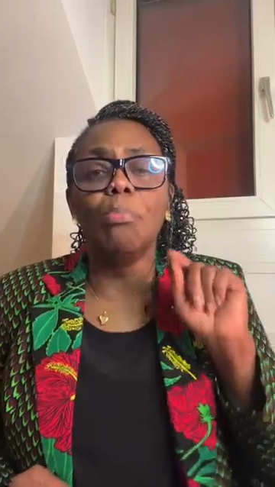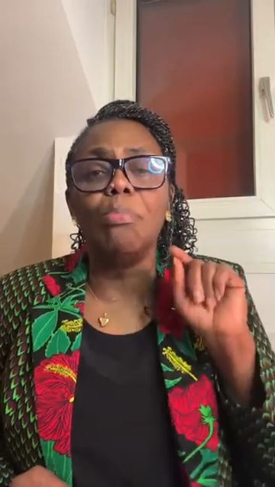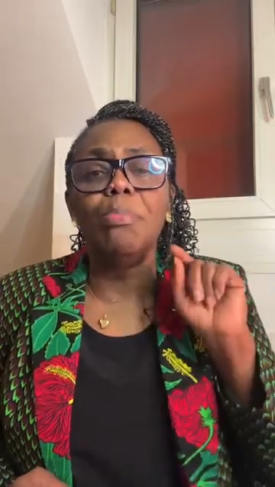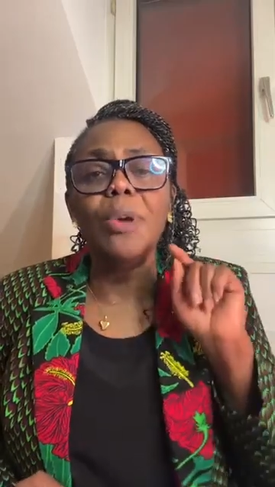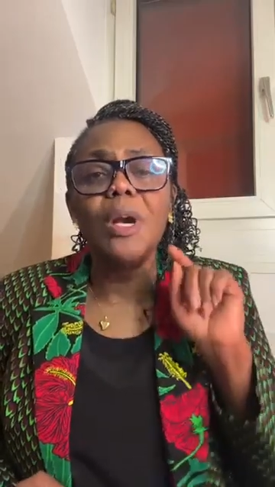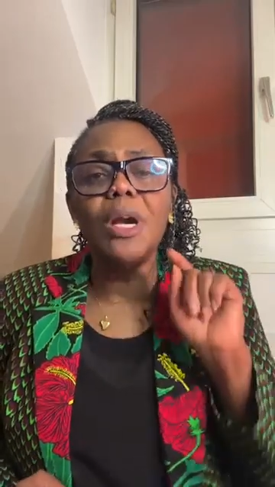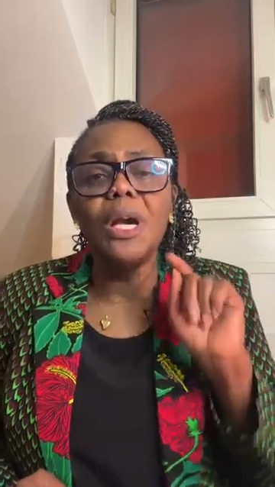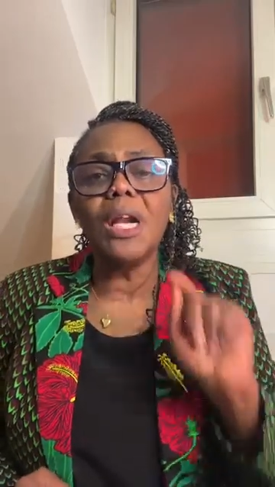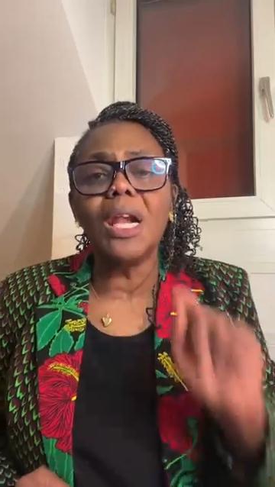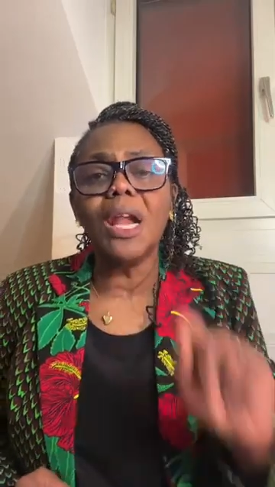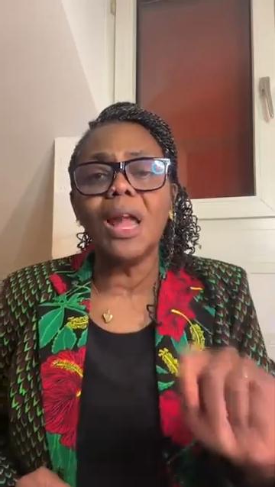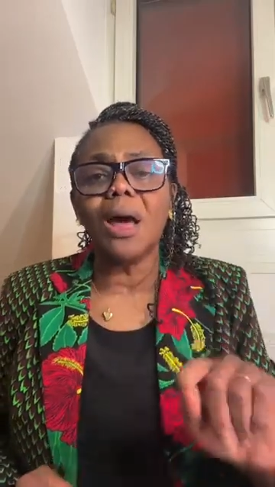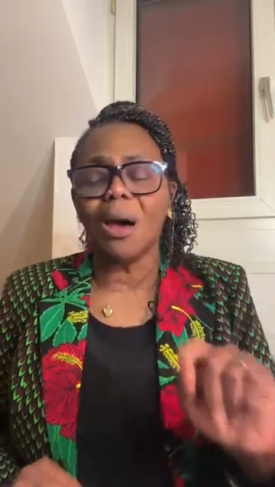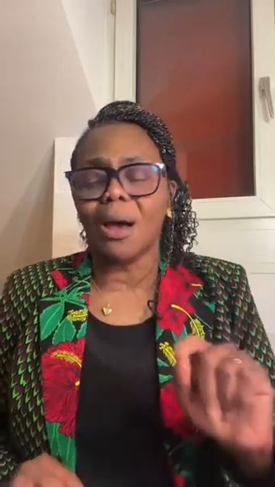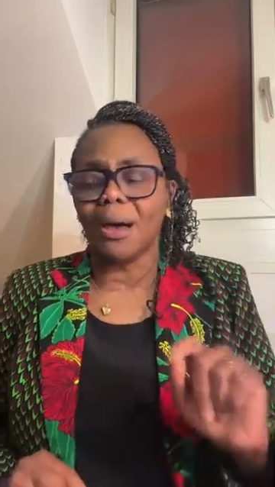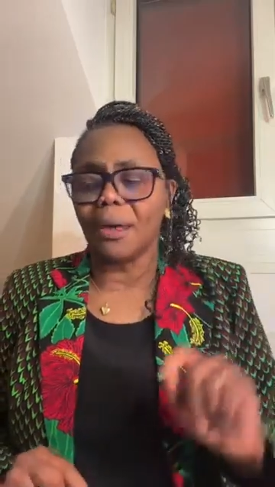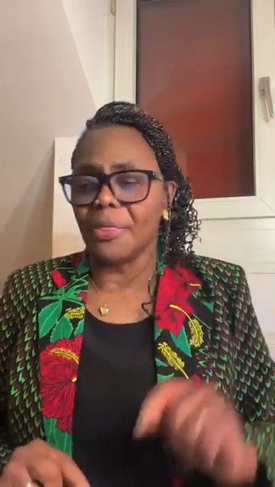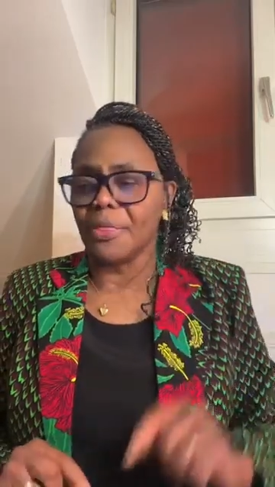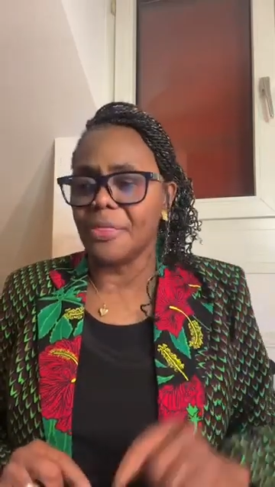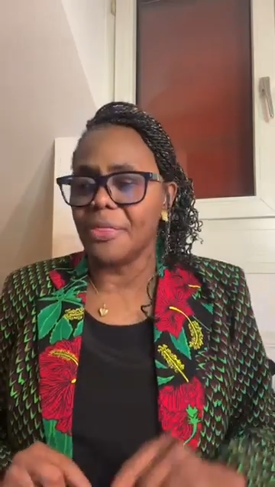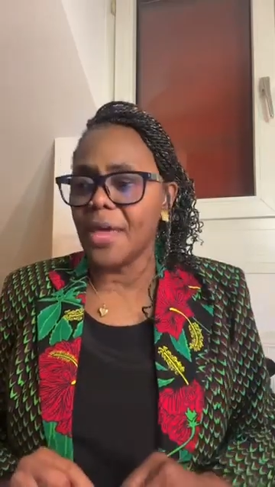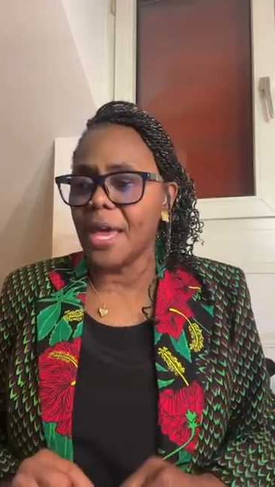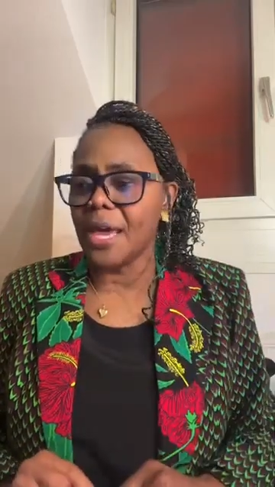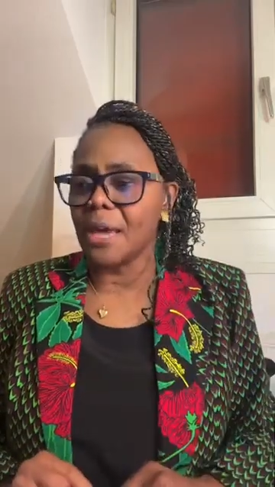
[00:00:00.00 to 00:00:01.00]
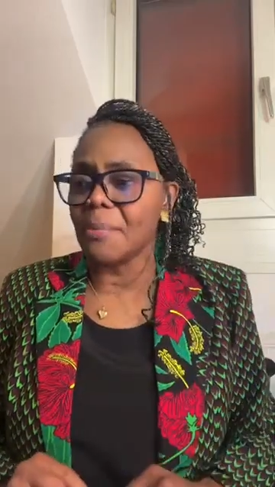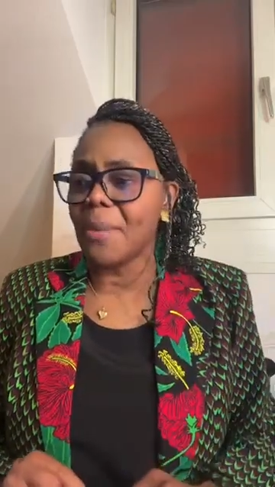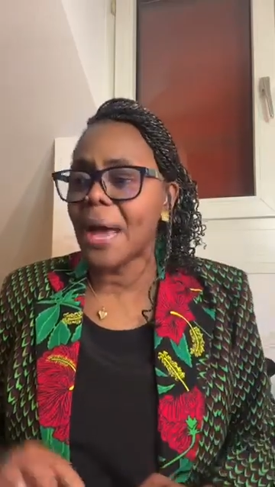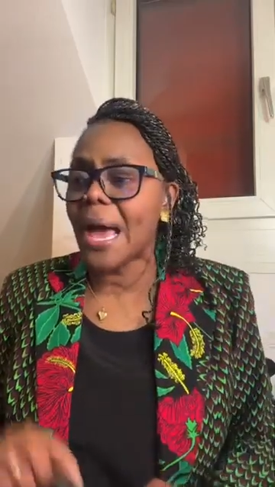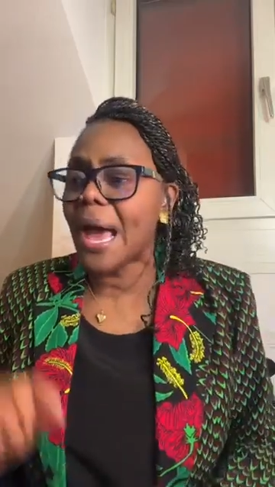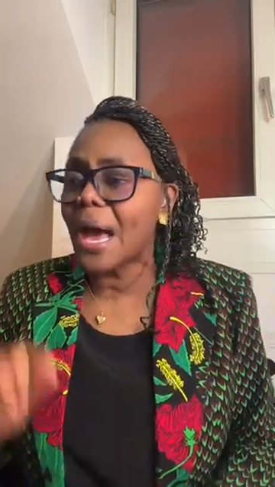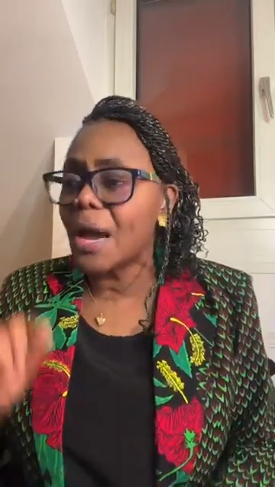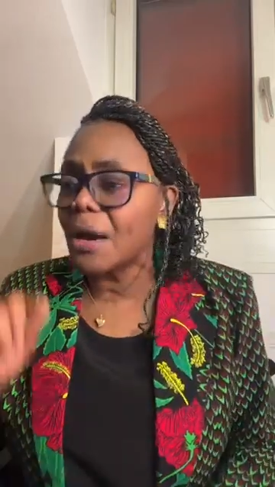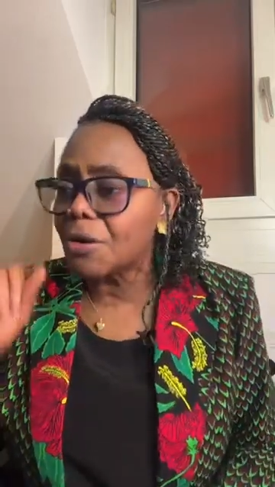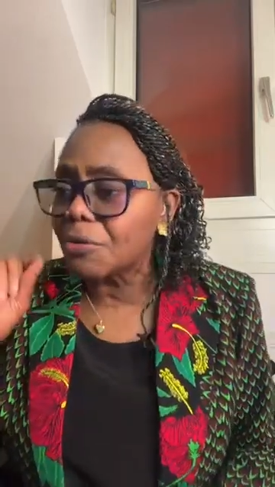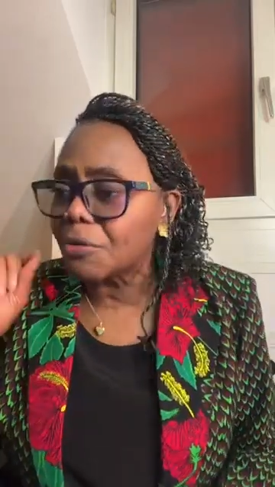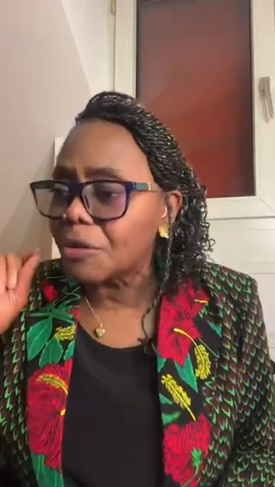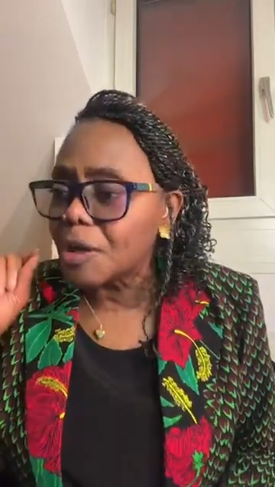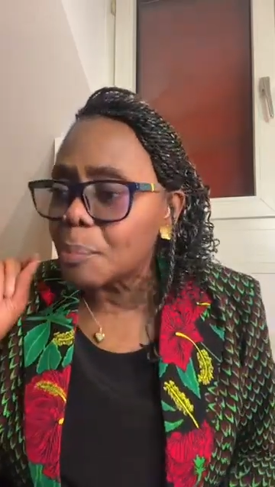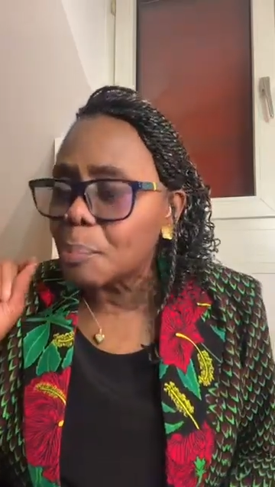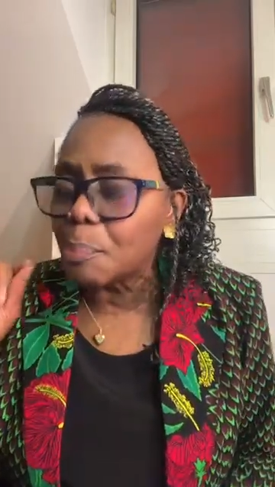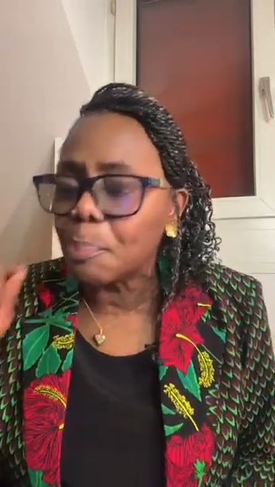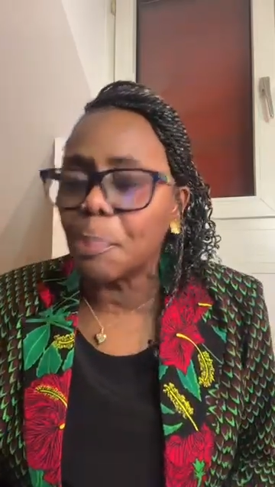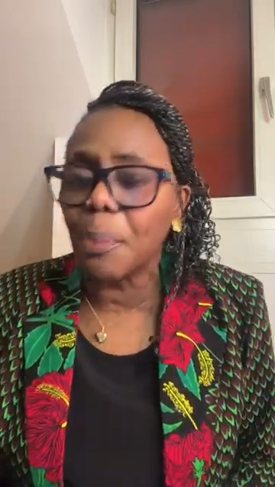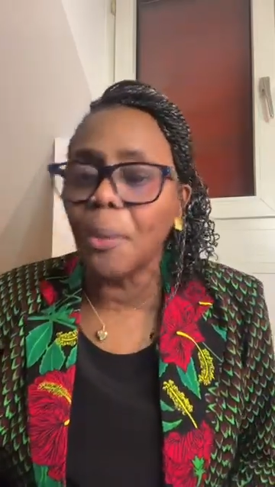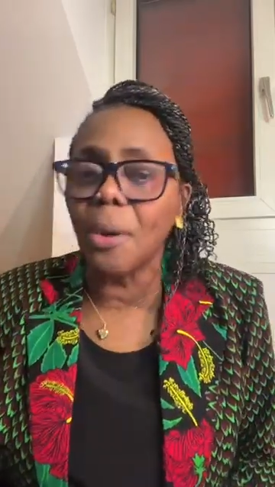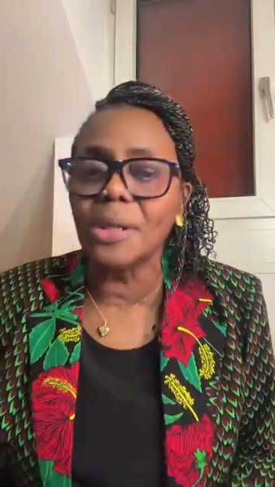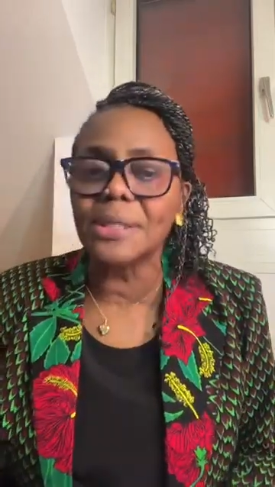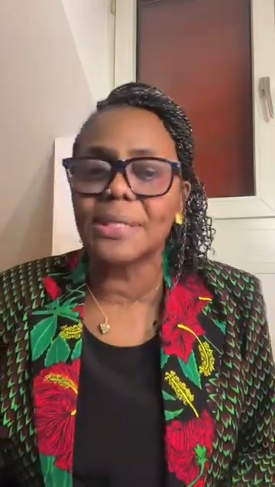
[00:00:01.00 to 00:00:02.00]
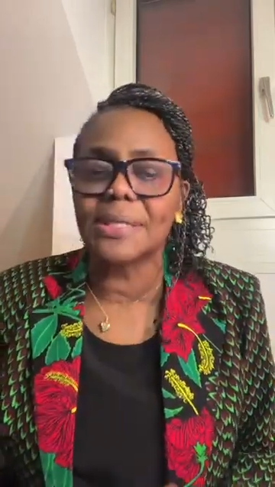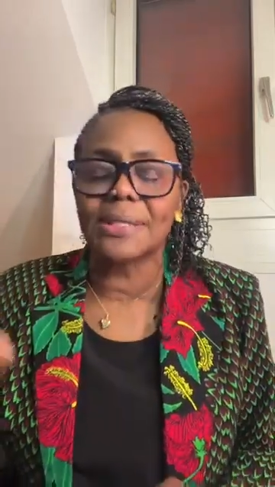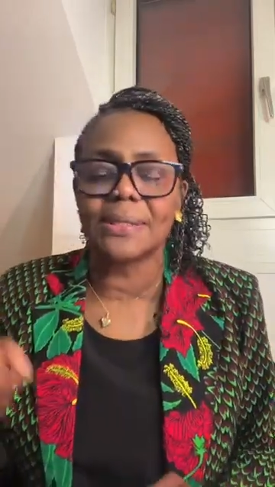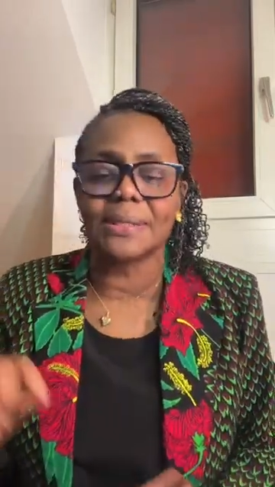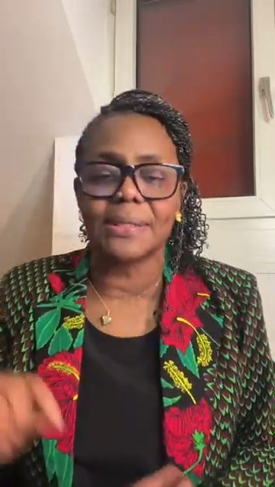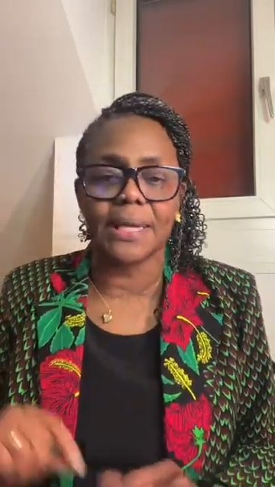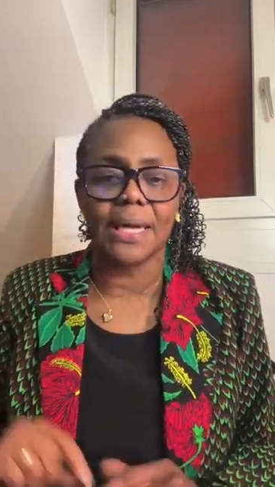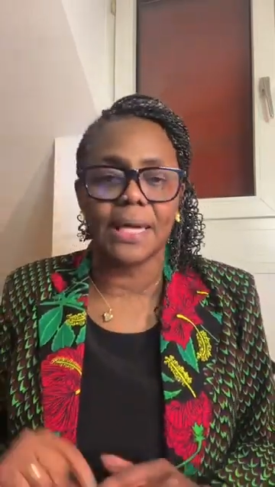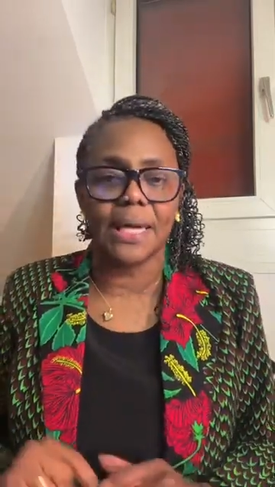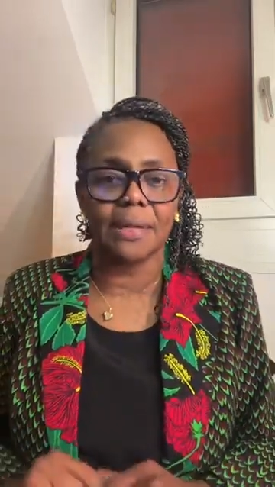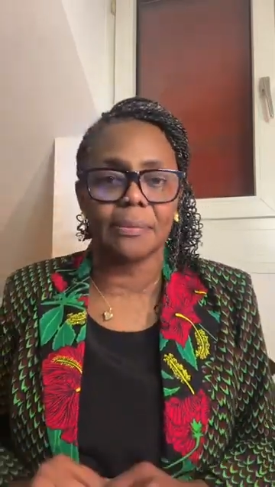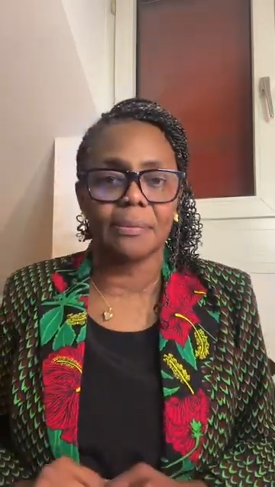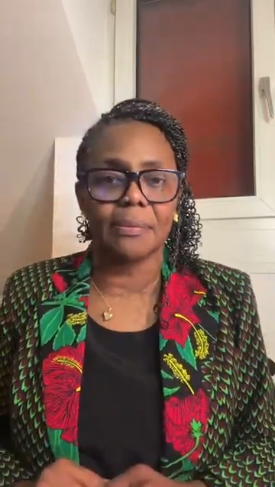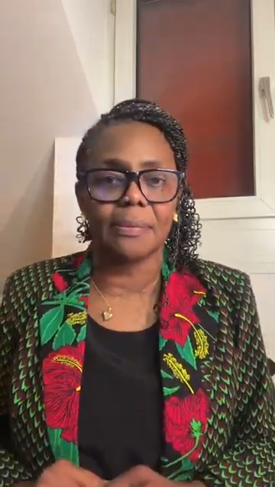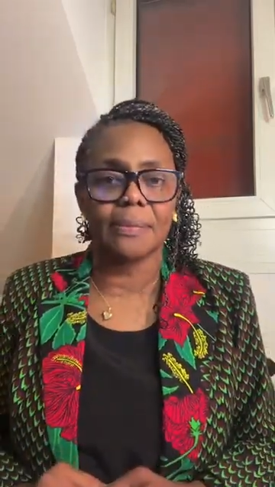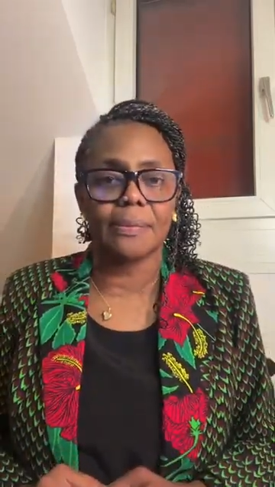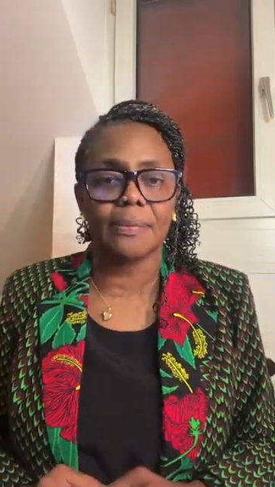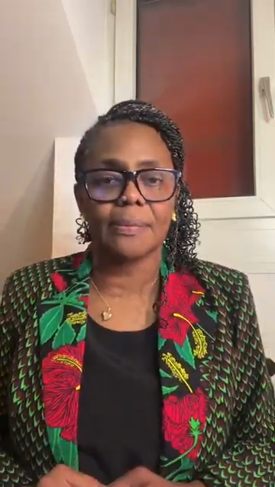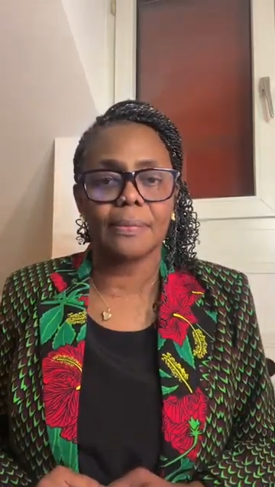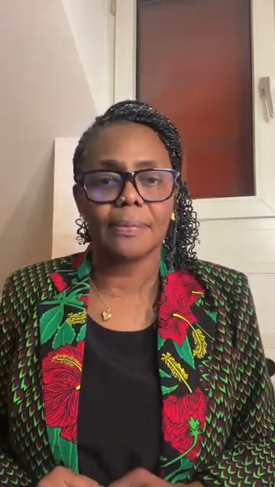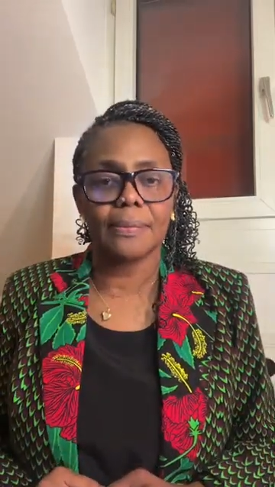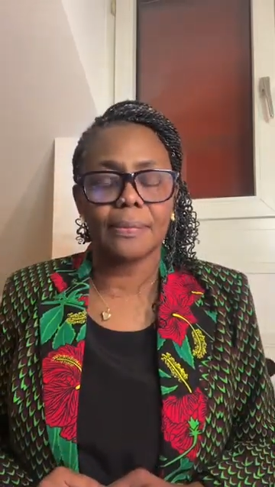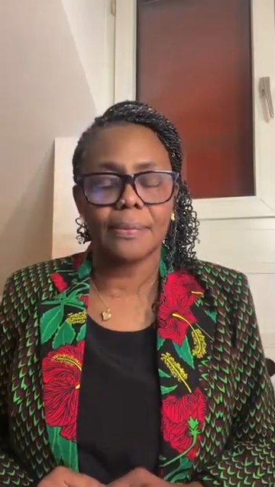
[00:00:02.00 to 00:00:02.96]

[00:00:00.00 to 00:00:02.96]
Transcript: block them and report them.